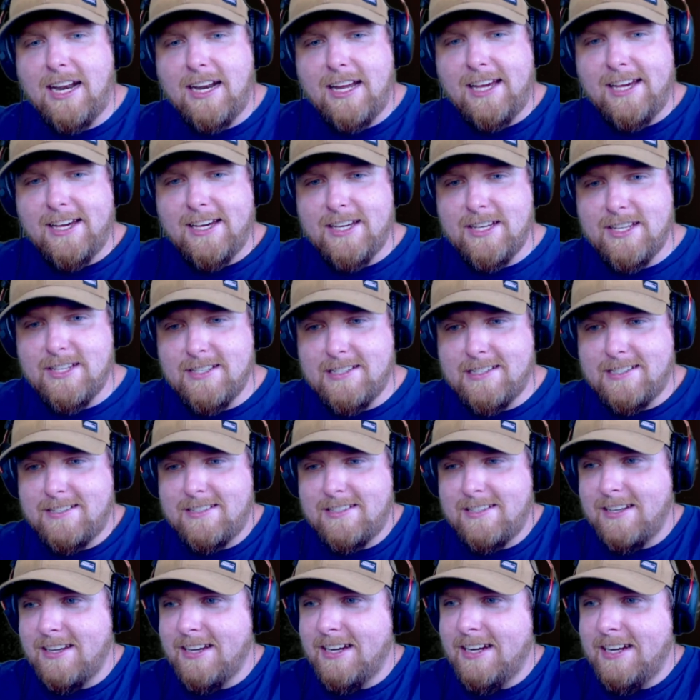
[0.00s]

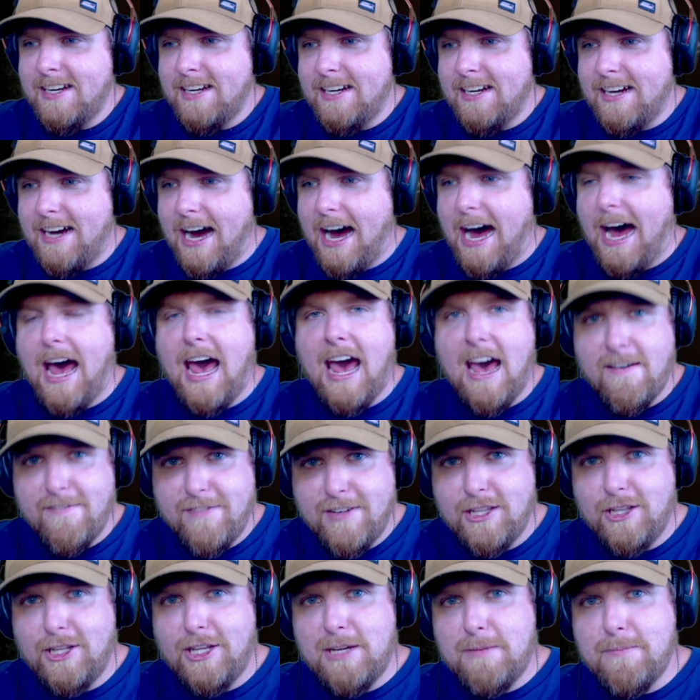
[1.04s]
is a
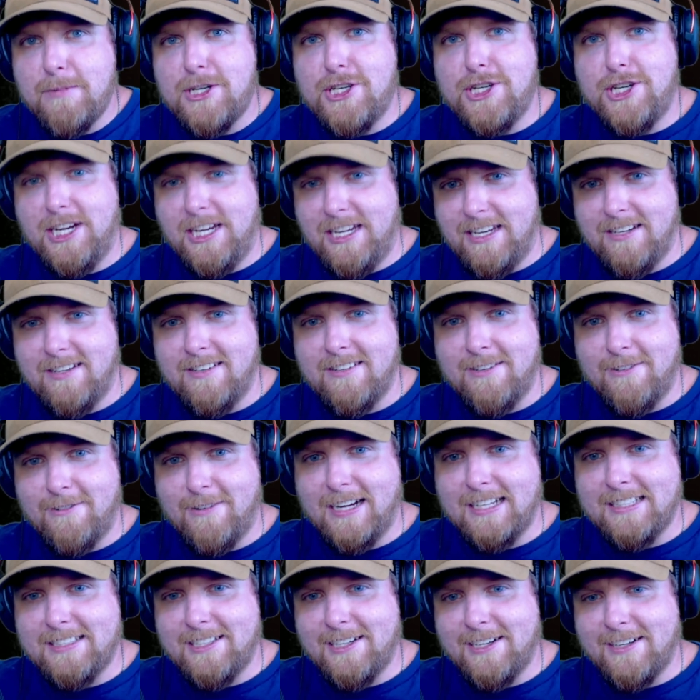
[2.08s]
heavenly machine
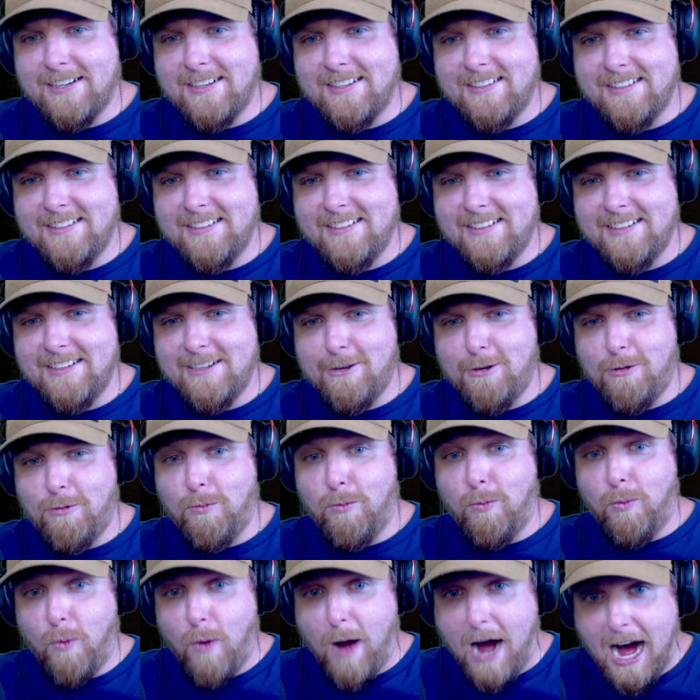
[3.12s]
right there.
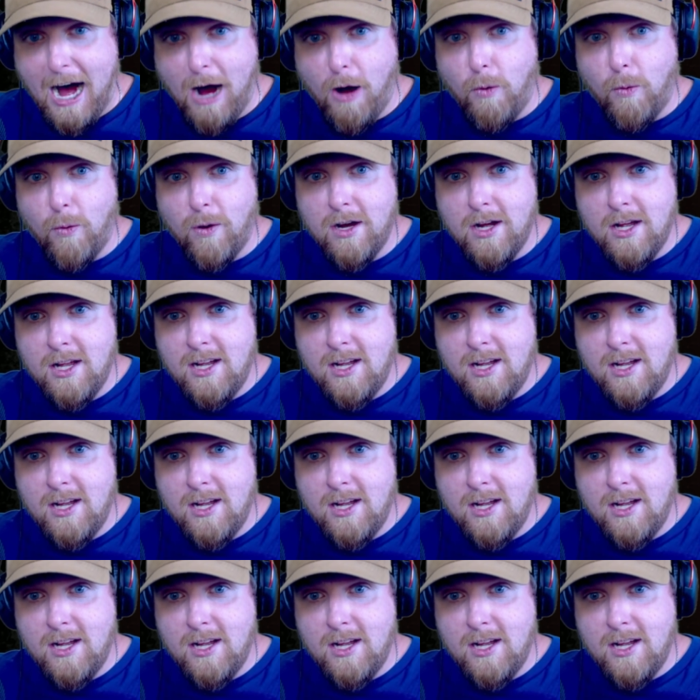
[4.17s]
Wow.